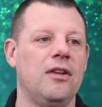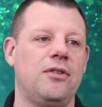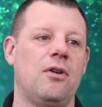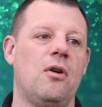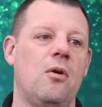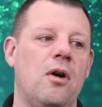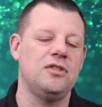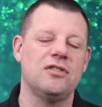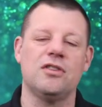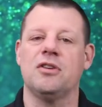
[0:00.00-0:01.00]
So
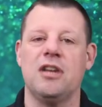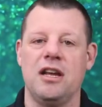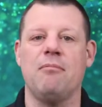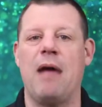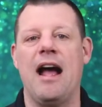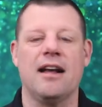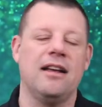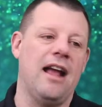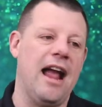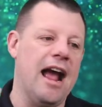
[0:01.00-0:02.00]
just looking
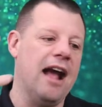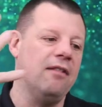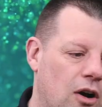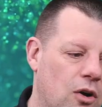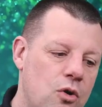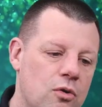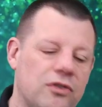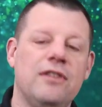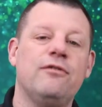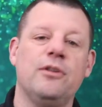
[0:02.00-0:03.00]
back at uh, who
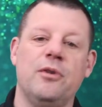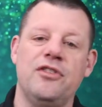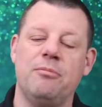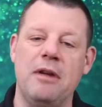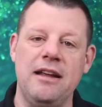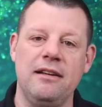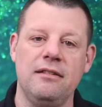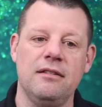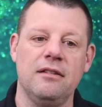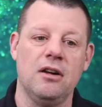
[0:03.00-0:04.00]
has influenced me,
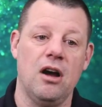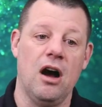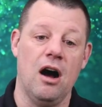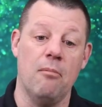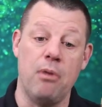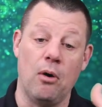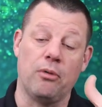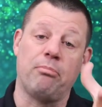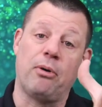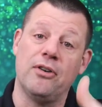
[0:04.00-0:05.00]
uh,
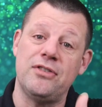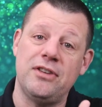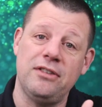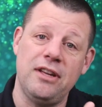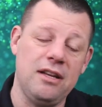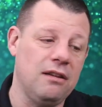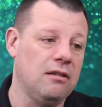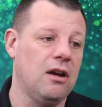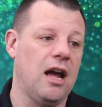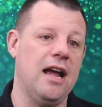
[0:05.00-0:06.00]
both personally
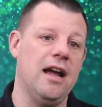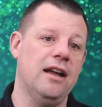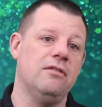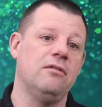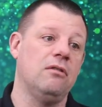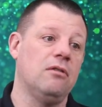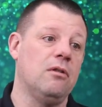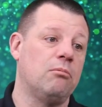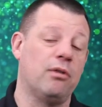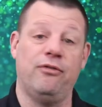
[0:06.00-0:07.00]
and
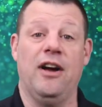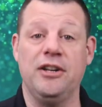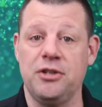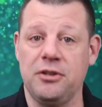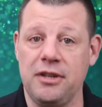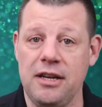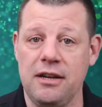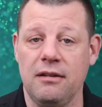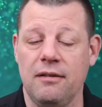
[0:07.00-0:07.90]
professionally,